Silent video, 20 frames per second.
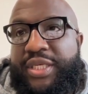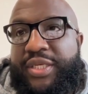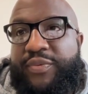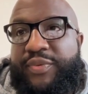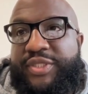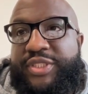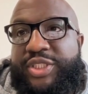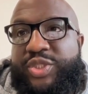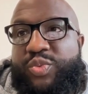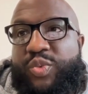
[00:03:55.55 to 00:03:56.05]

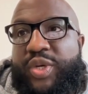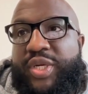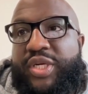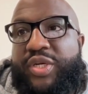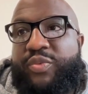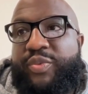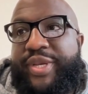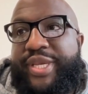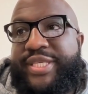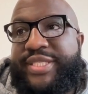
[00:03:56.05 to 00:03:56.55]
which is one of
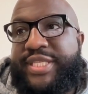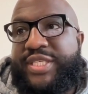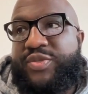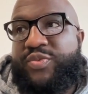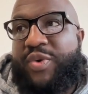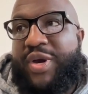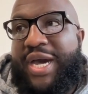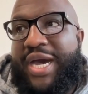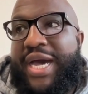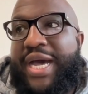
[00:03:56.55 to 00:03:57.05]
the reasons
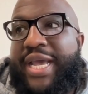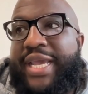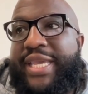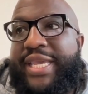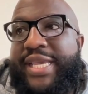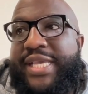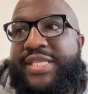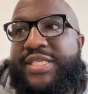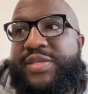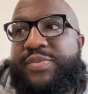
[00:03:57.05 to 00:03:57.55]
why
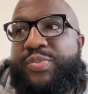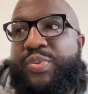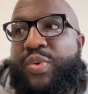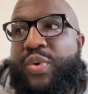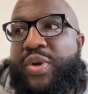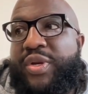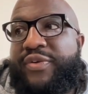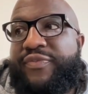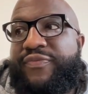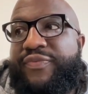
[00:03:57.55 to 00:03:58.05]
it's
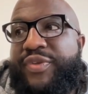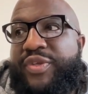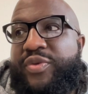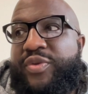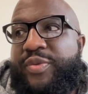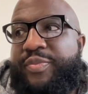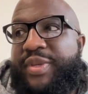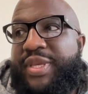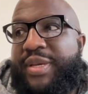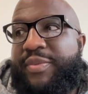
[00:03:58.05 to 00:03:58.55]
important for you
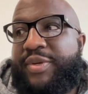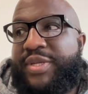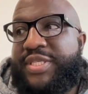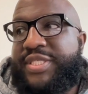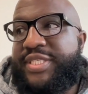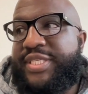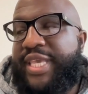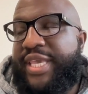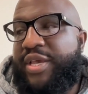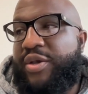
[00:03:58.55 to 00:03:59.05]
to be able to
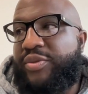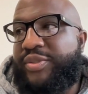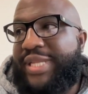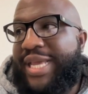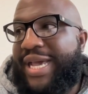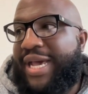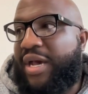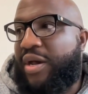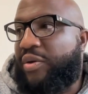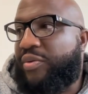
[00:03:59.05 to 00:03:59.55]
scale
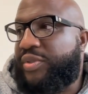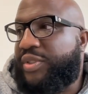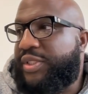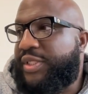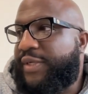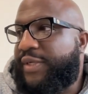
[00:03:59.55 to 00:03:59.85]
down